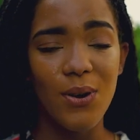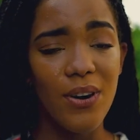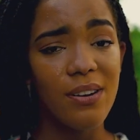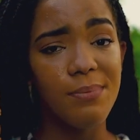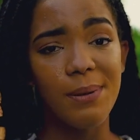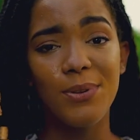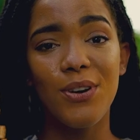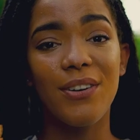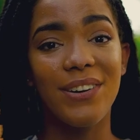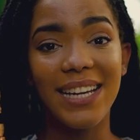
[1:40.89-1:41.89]
or maybe
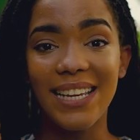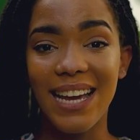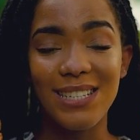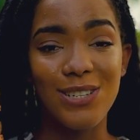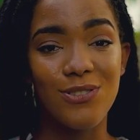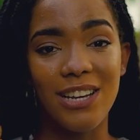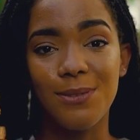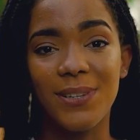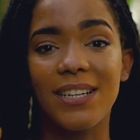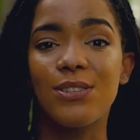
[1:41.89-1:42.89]
you're already getting
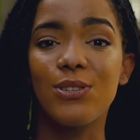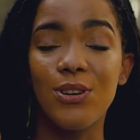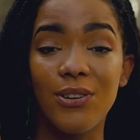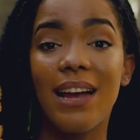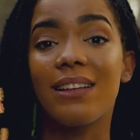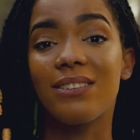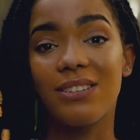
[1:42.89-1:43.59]
dressed because you're an